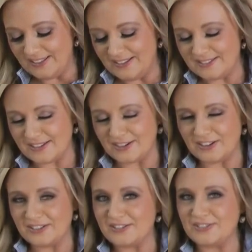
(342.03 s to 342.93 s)
These
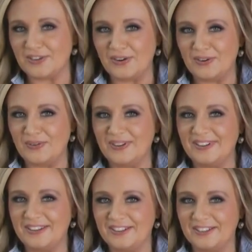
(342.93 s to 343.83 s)
are so
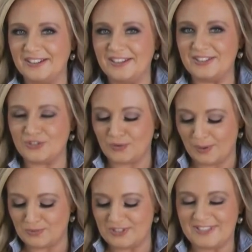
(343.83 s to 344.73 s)
good and
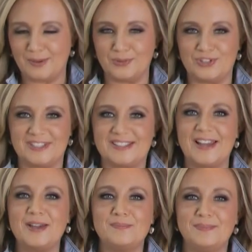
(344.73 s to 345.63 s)
scrumptious, they will just
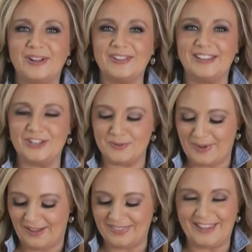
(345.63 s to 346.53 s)
melt in your
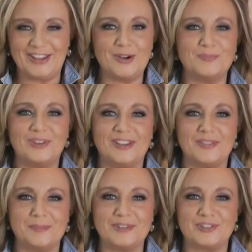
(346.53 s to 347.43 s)
mouth. I hope you
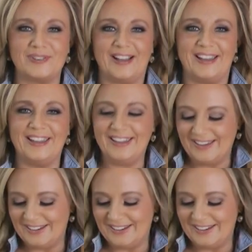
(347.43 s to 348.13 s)
give them a try.